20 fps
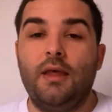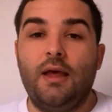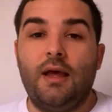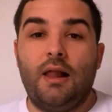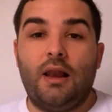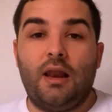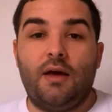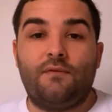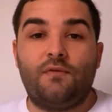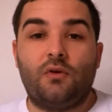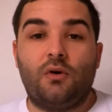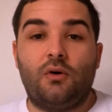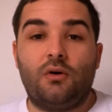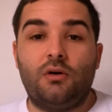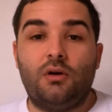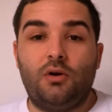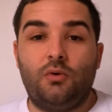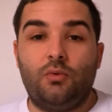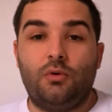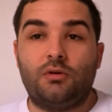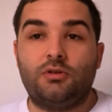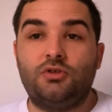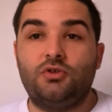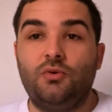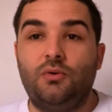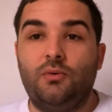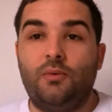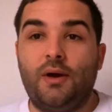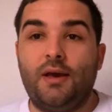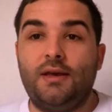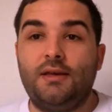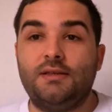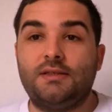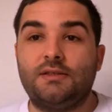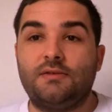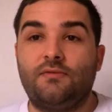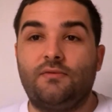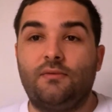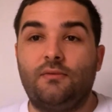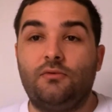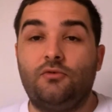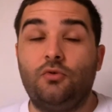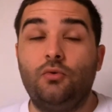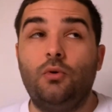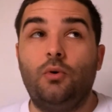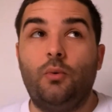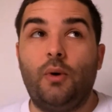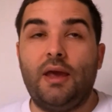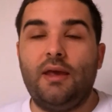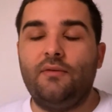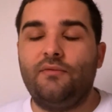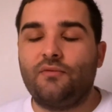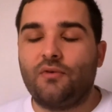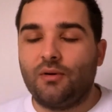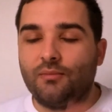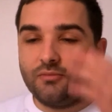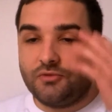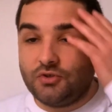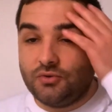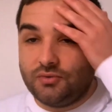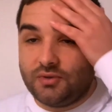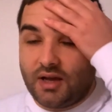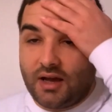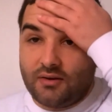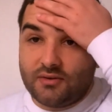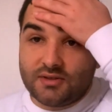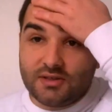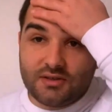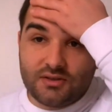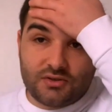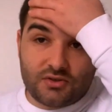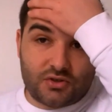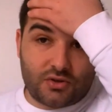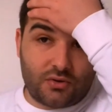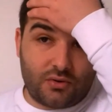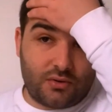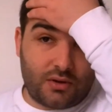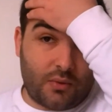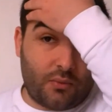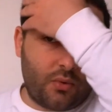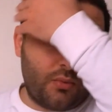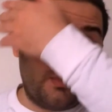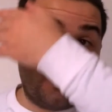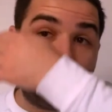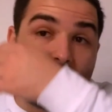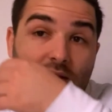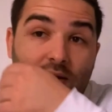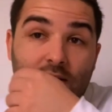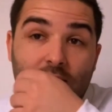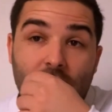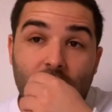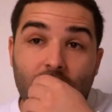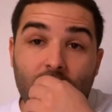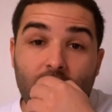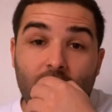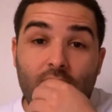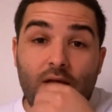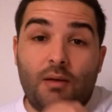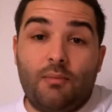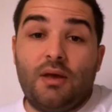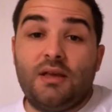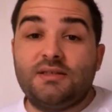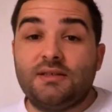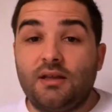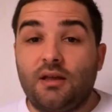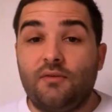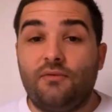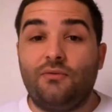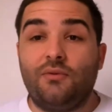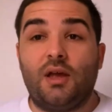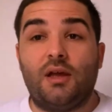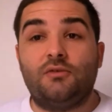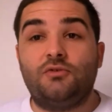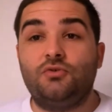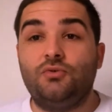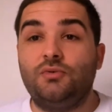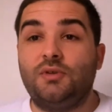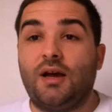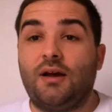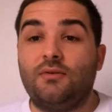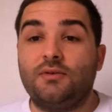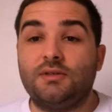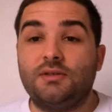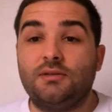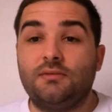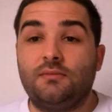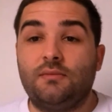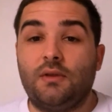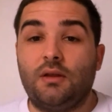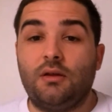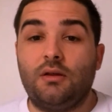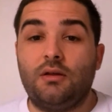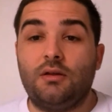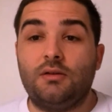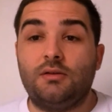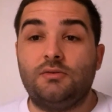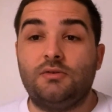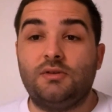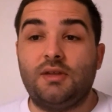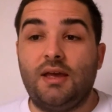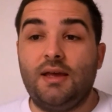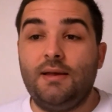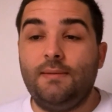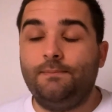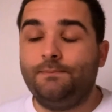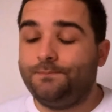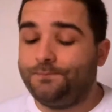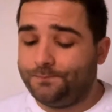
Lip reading: left corner, we're two away from 2,000. So that will be amazing if we get 2,000 today.